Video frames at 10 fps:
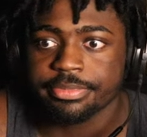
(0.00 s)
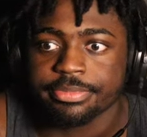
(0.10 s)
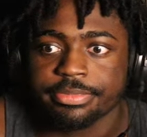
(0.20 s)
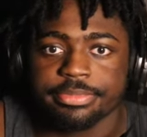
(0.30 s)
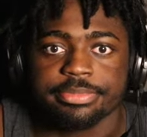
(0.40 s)
I
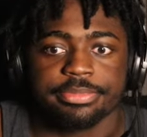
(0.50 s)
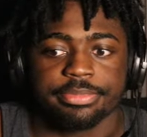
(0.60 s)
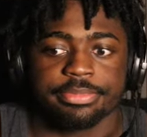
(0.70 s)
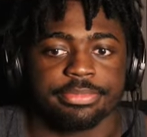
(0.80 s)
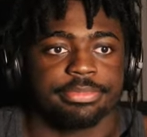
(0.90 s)
can do this.
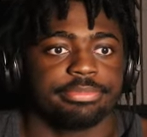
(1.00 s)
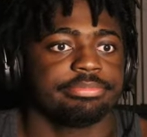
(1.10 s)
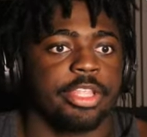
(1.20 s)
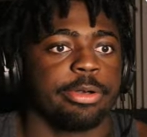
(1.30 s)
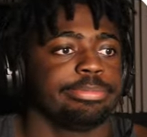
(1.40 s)
Mm-mm.
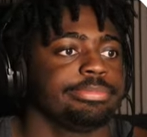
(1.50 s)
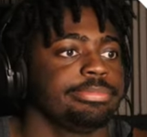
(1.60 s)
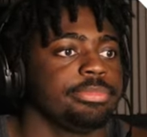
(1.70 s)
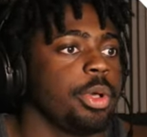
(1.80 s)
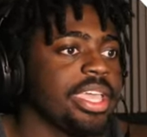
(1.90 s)
No.
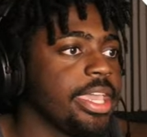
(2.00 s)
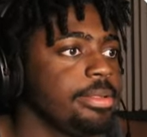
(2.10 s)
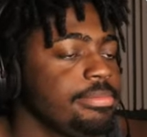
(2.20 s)
No, I can't.